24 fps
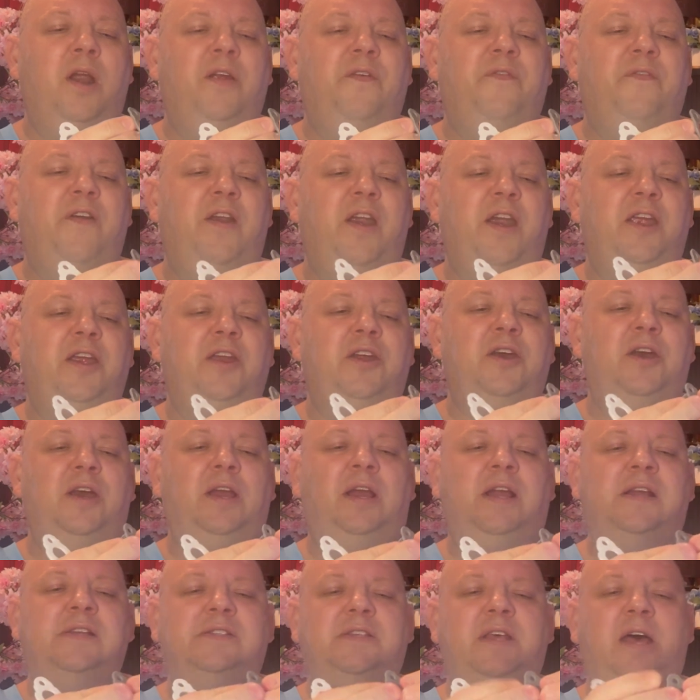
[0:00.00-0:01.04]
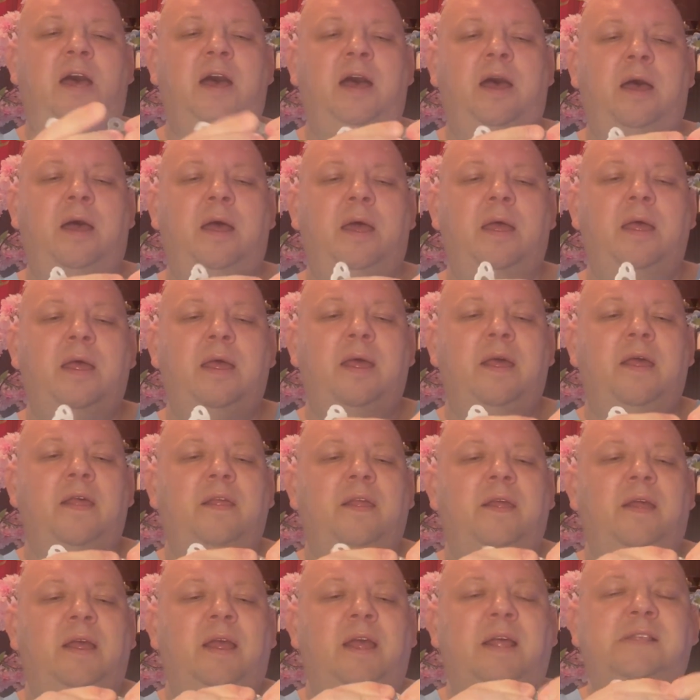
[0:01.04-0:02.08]
very good because
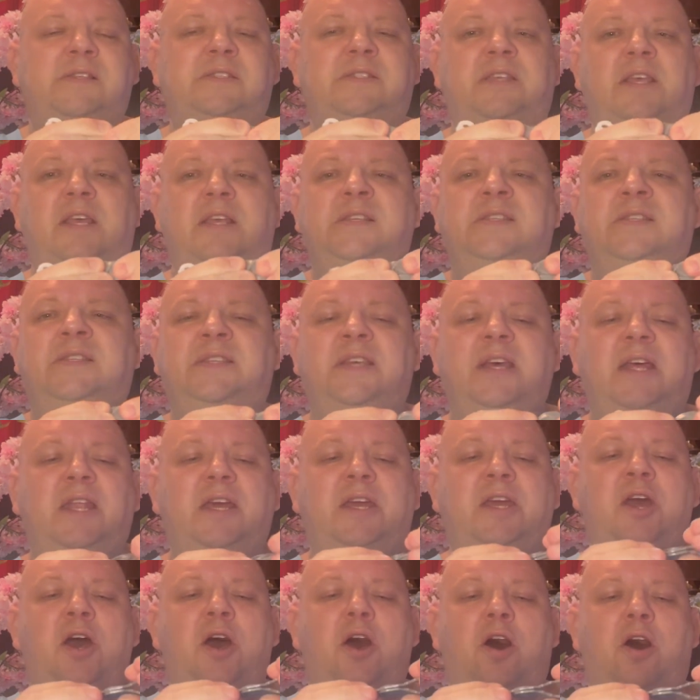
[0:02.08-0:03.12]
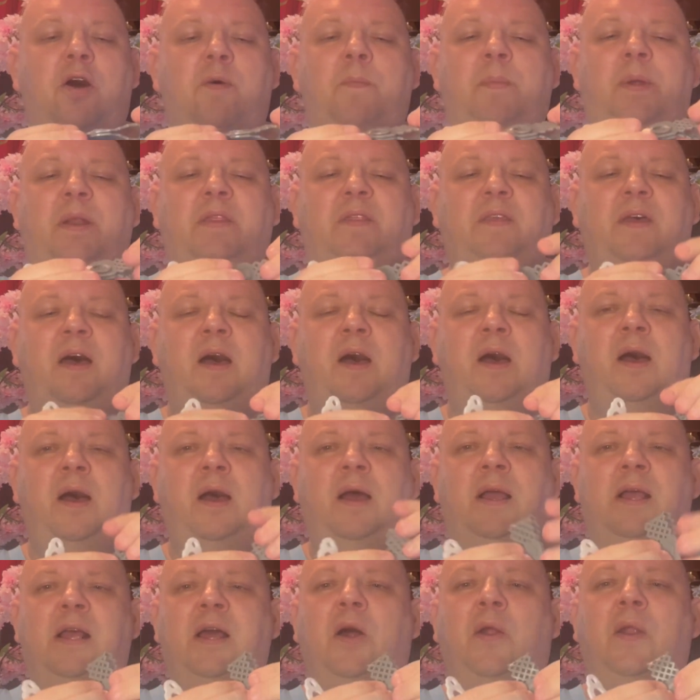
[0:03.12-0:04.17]
it's silicone, but it
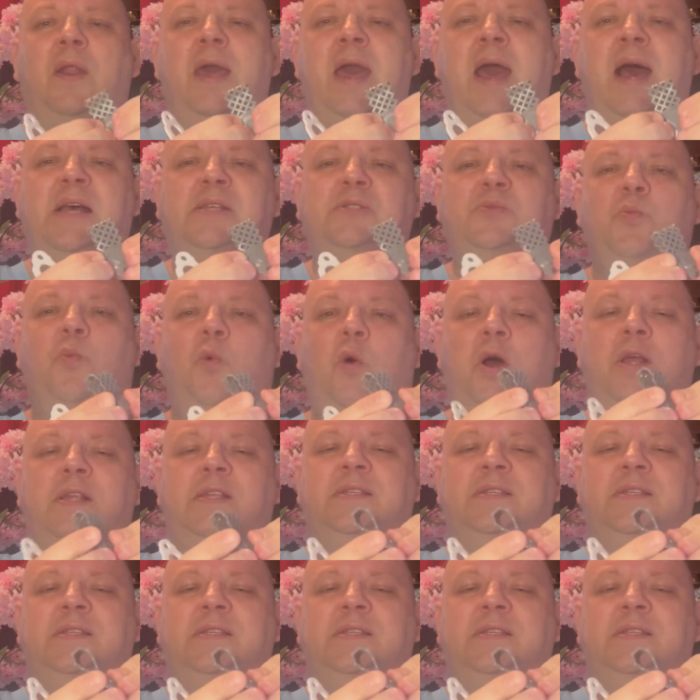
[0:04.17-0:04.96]
only has one